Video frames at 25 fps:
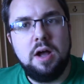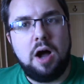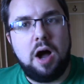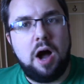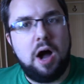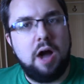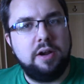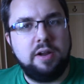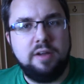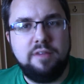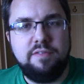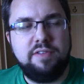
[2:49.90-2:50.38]

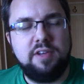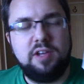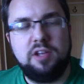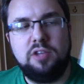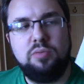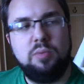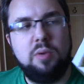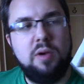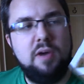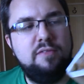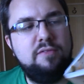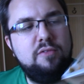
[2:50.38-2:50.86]
I don't think it's
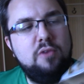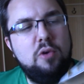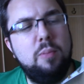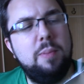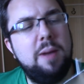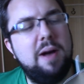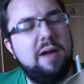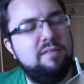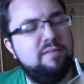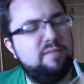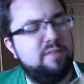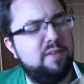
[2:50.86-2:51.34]
worth
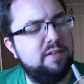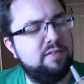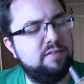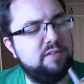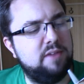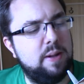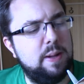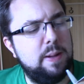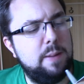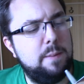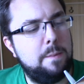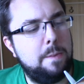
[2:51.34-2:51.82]

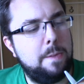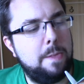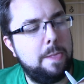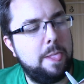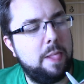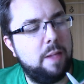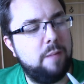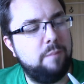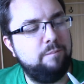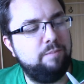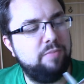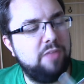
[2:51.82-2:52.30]
£4.50.
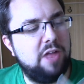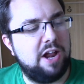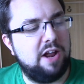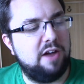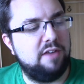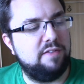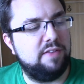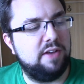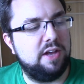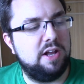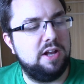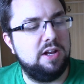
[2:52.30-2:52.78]
And I
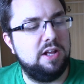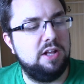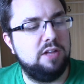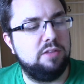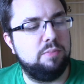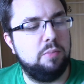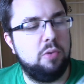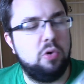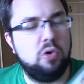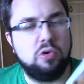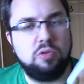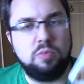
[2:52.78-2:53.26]
think it needs
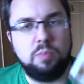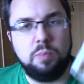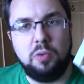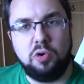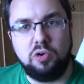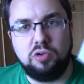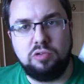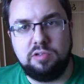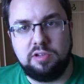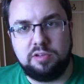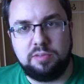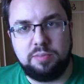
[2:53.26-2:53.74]
more, more
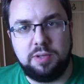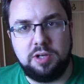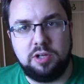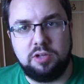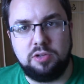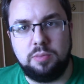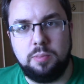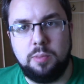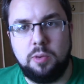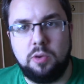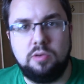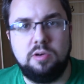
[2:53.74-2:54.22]
crispiness and
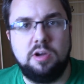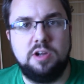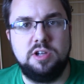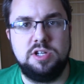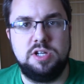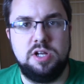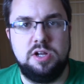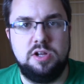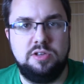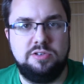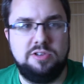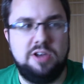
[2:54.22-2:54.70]
more
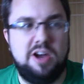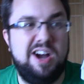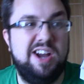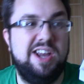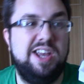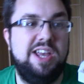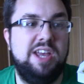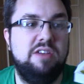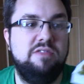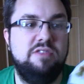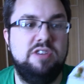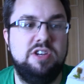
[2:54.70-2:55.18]
crunchiness,
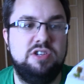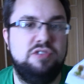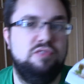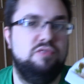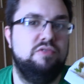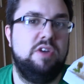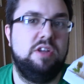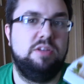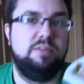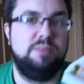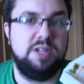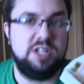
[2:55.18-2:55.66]
i.e. original
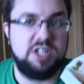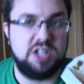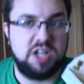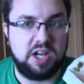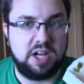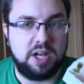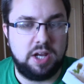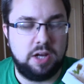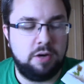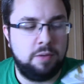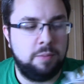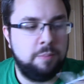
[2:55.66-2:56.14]
recipe
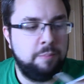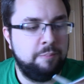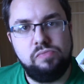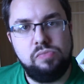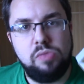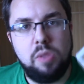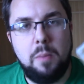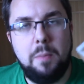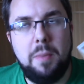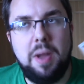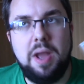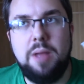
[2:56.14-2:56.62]
chicken.
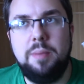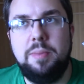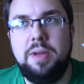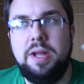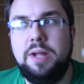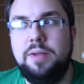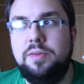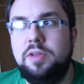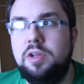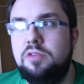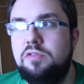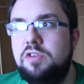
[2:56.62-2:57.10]

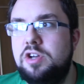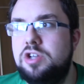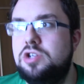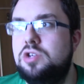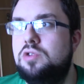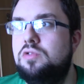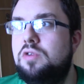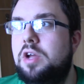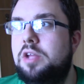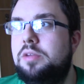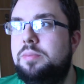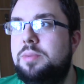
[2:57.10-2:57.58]
Maybe the original
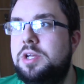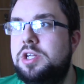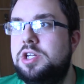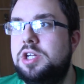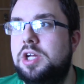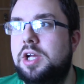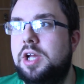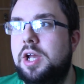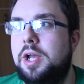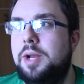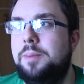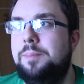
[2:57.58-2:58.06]
recipe
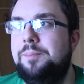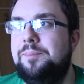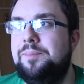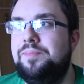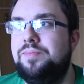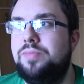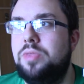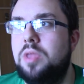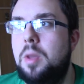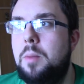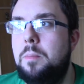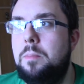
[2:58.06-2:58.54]
chicken,
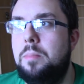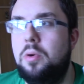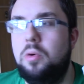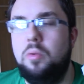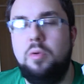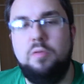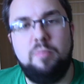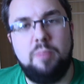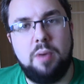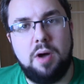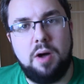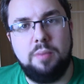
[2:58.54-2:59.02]
but
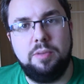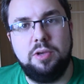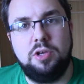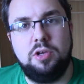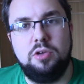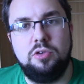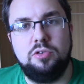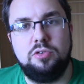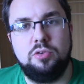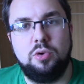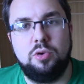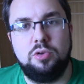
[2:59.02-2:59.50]
with
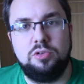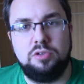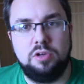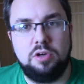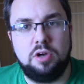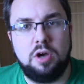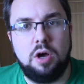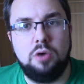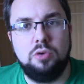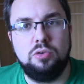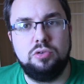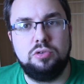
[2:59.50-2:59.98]
barbecue sauce and
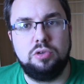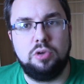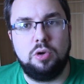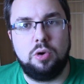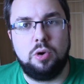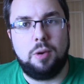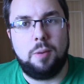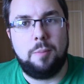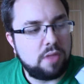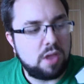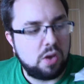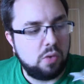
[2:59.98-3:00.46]

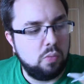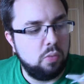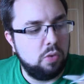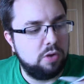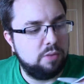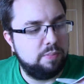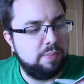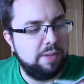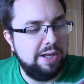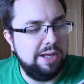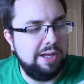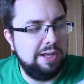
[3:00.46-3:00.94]
coleslaw, would
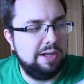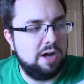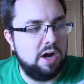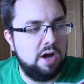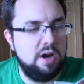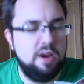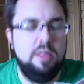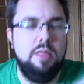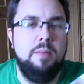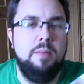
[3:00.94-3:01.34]
be kind of the